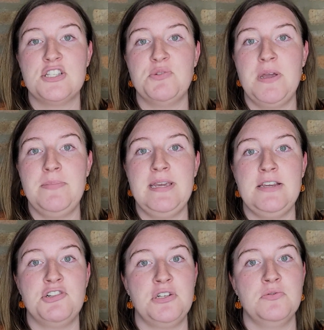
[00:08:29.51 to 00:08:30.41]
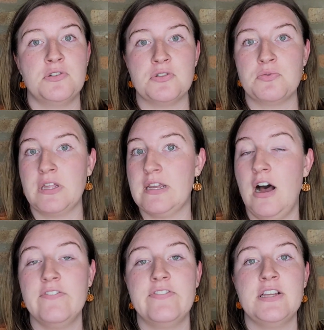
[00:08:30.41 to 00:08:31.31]
so maybe she was just really
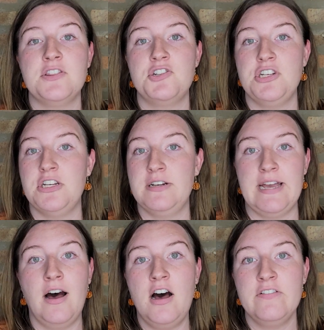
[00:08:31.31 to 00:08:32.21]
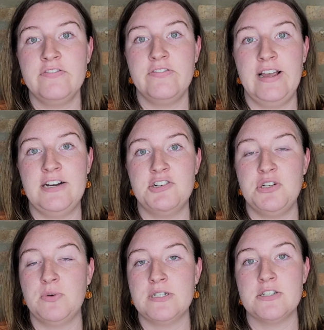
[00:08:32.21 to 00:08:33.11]
confident she could get off and
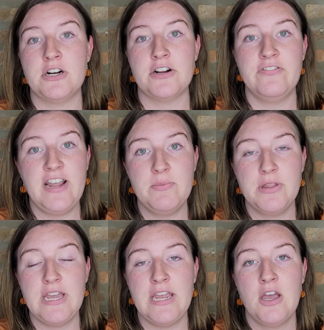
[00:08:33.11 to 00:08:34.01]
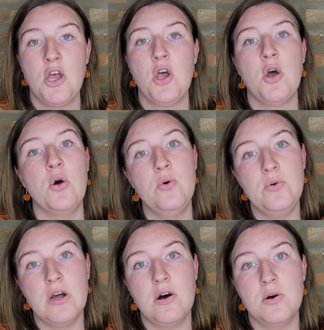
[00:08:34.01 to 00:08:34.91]
she wanted to start a family.
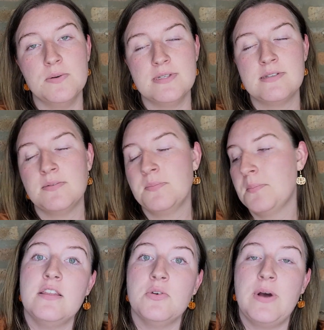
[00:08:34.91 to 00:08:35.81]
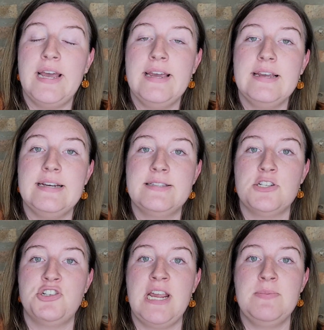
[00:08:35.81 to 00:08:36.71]
Who knows? Either way,
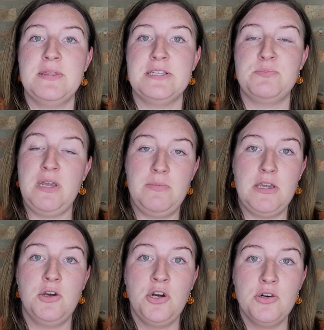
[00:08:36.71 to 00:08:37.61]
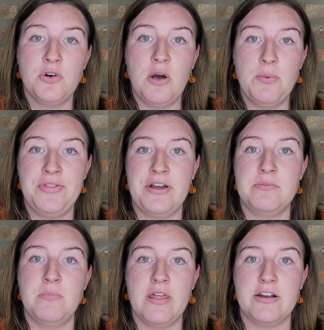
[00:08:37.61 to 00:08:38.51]
it's a shame that this baby could grow up without
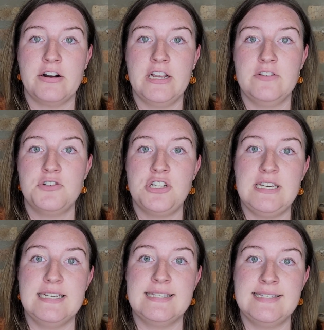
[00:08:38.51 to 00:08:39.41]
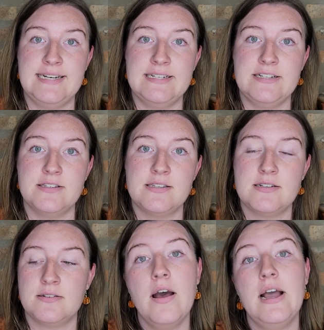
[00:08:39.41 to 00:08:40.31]
a mother if she is
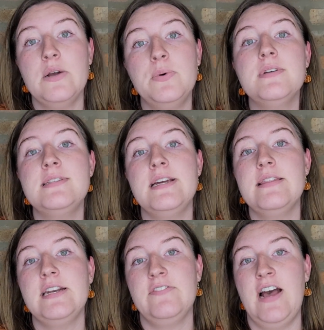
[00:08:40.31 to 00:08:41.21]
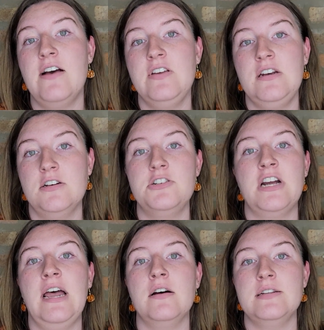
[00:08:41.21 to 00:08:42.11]
sentenced. I will say that if having a
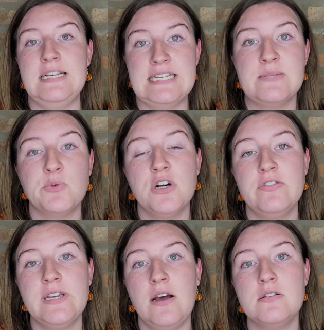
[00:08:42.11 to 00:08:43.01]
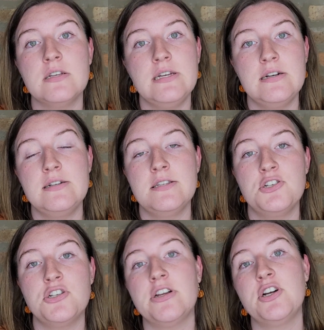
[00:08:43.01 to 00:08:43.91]
child is more of a calculated
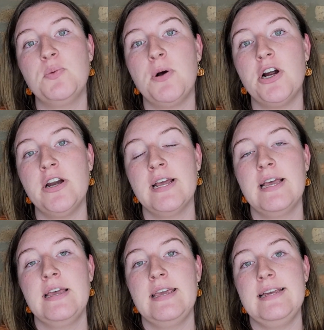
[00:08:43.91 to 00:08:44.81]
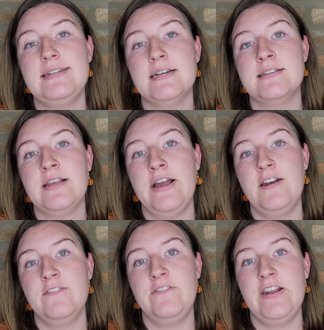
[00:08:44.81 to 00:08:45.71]
decision on her part, it does
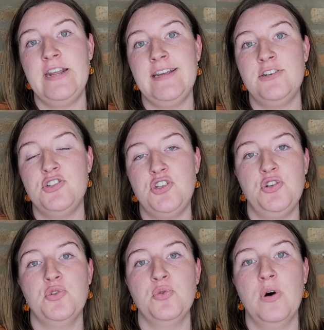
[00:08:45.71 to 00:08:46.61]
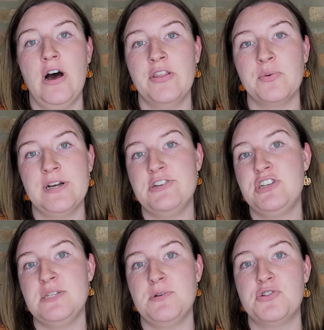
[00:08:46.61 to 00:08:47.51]
kind of fit into other ways
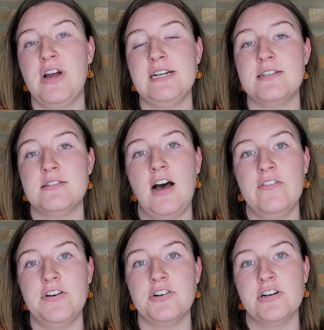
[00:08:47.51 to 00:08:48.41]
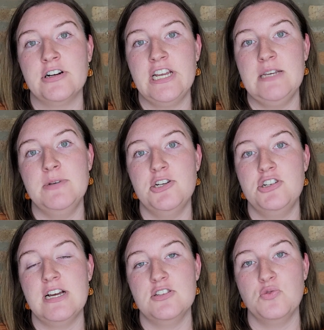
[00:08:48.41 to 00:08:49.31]
she's been trying to soften her
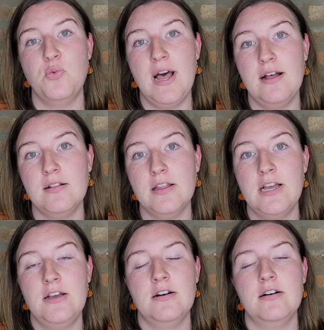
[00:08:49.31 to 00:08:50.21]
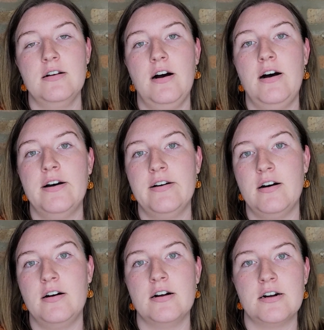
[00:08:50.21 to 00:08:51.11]
image as well. Gone
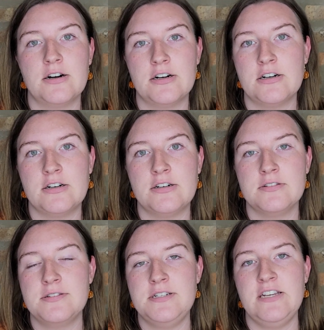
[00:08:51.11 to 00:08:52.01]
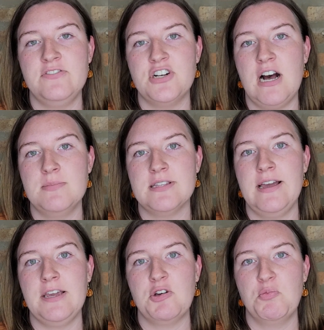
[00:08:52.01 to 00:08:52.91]
are her Steve
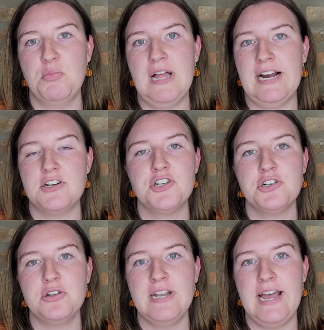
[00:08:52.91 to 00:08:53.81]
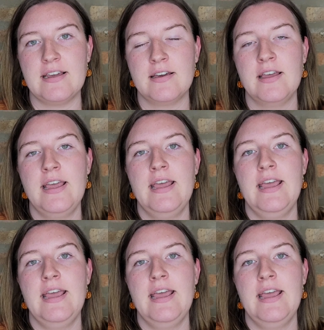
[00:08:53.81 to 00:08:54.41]
Jobs-like black turtleneck,